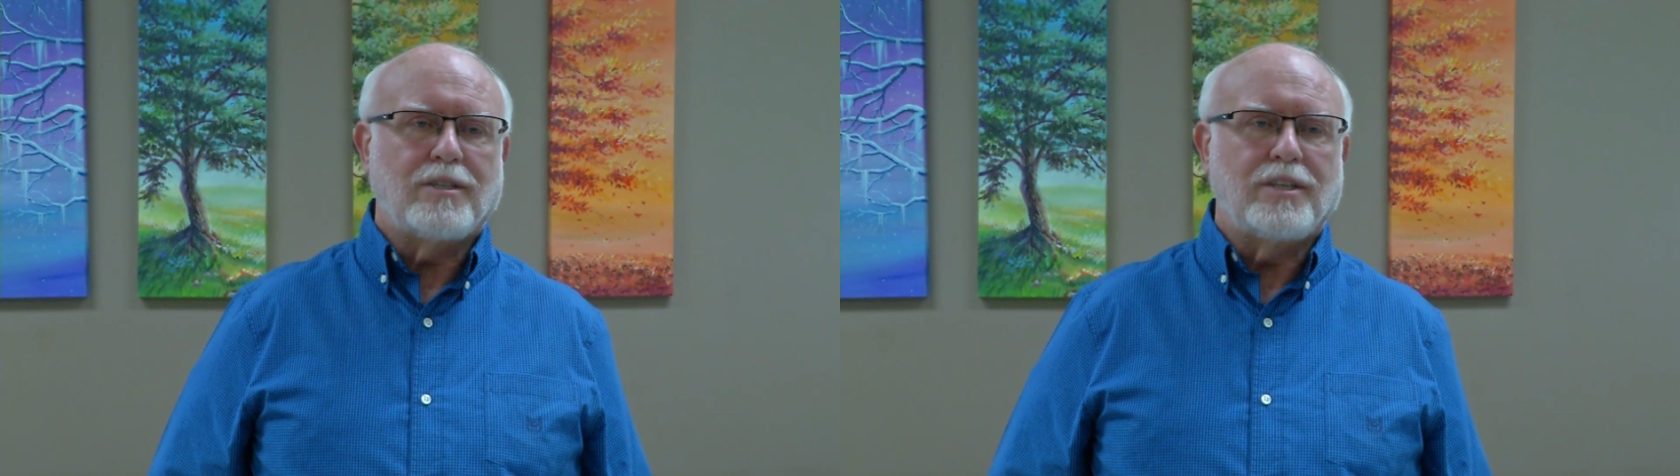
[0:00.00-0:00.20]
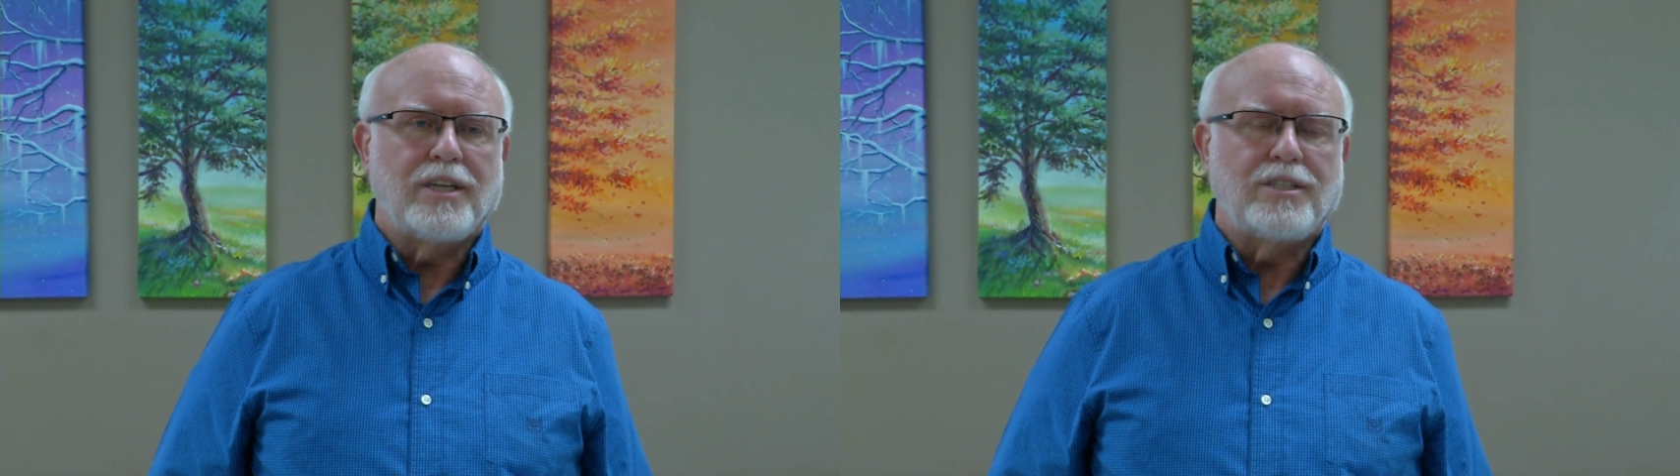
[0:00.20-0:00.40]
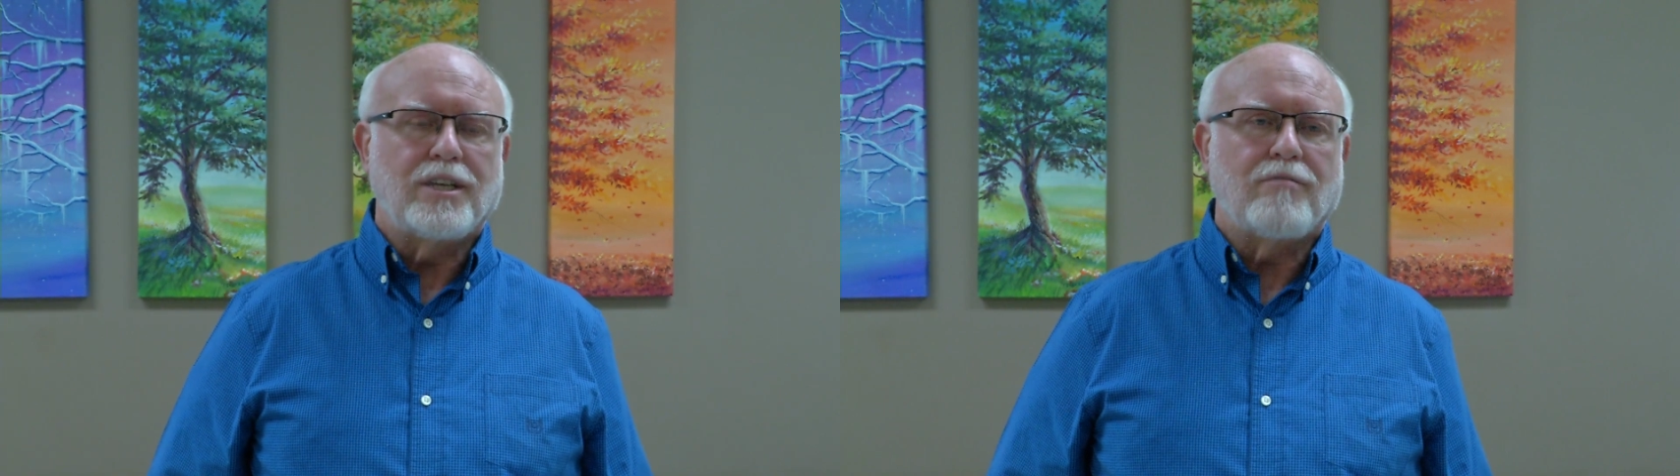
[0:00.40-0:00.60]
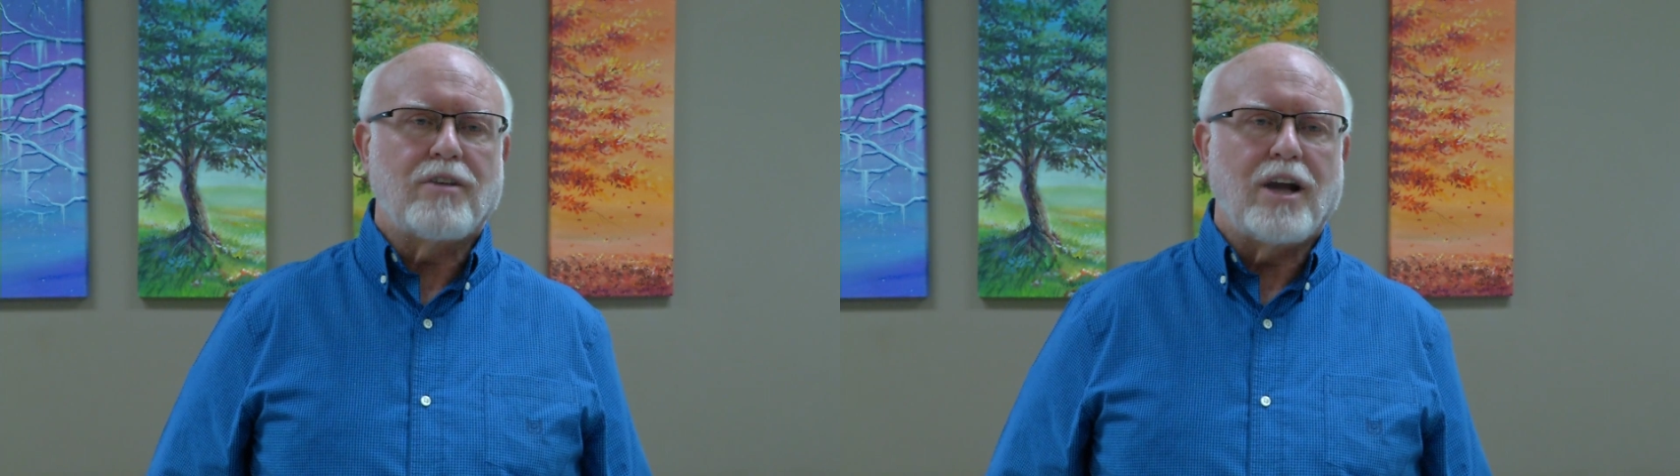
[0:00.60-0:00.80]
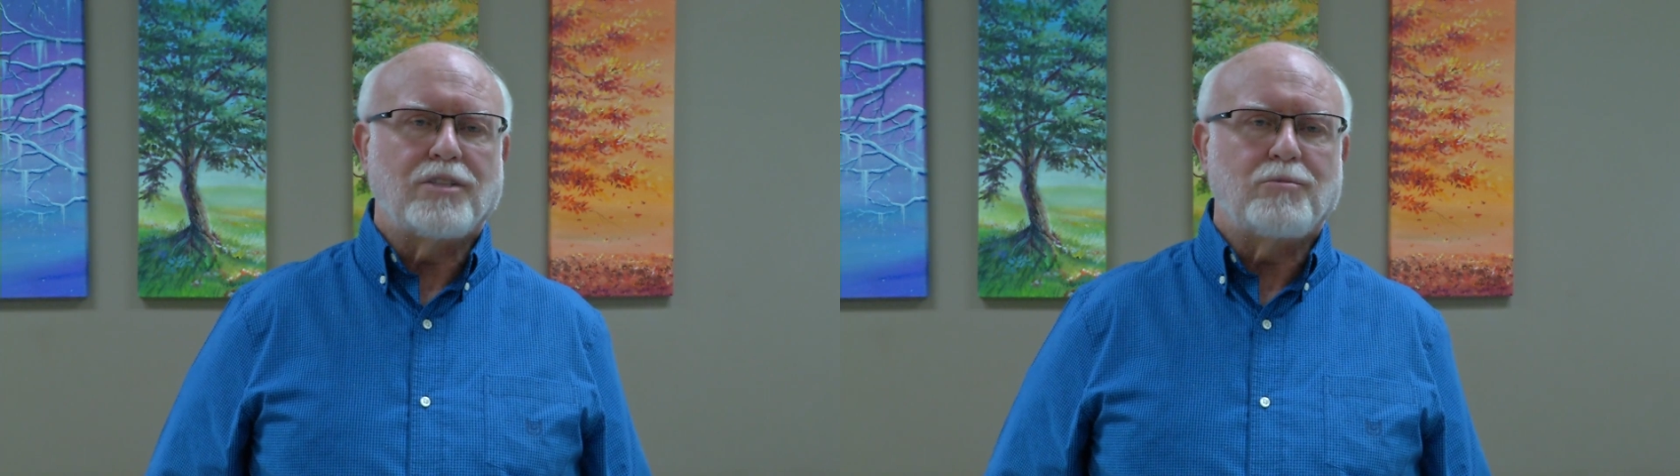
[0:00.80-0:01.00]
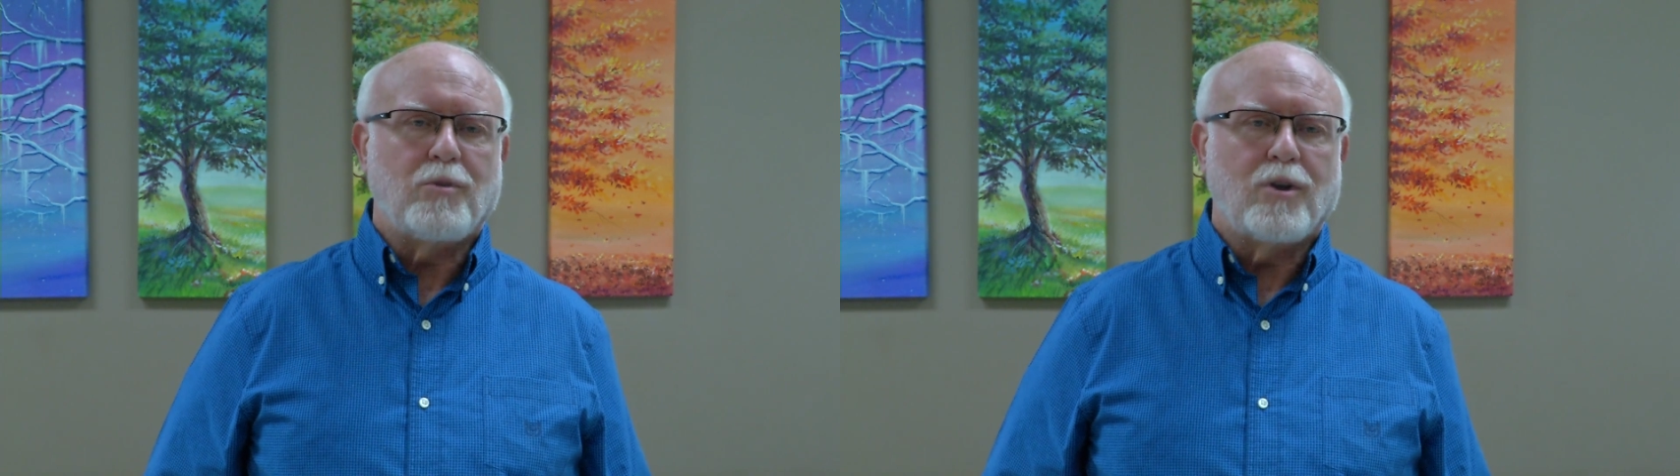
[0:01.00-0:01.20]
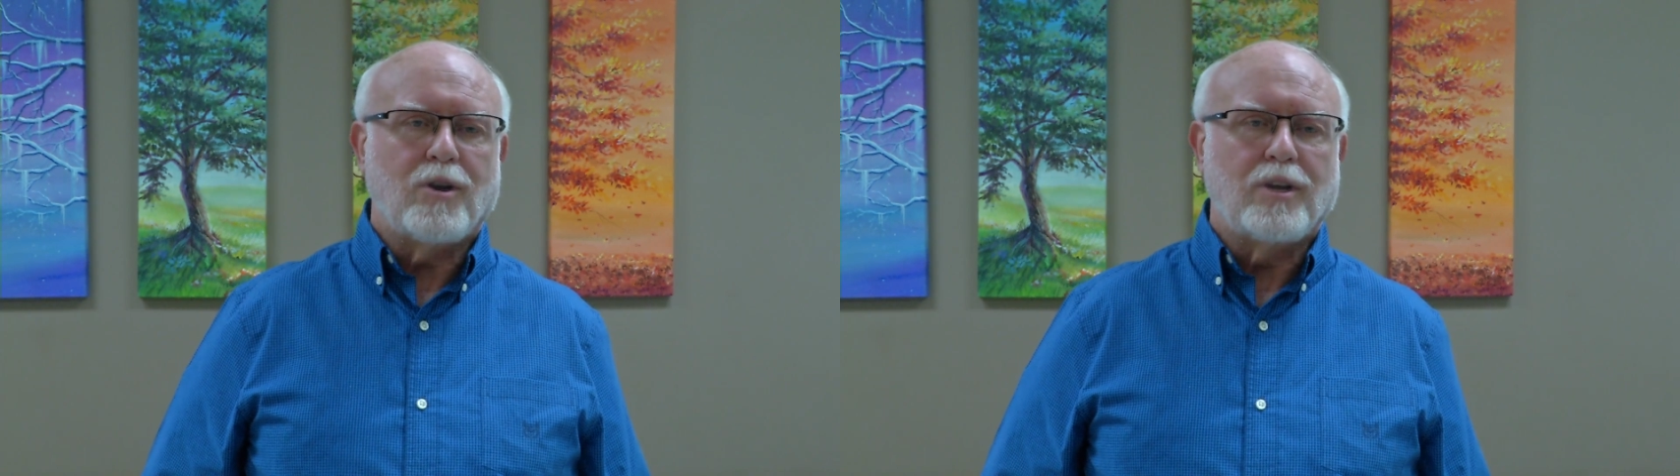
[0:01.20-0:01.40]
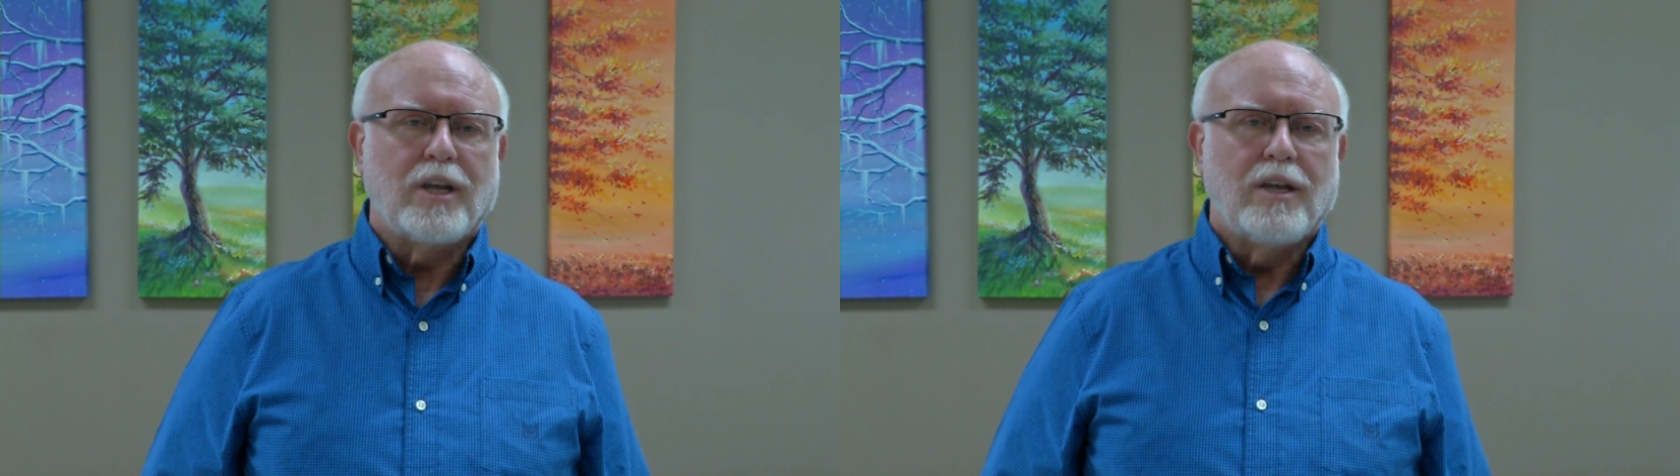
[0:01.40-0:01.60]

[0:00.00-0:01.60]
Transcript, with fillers: the teaching of God's Word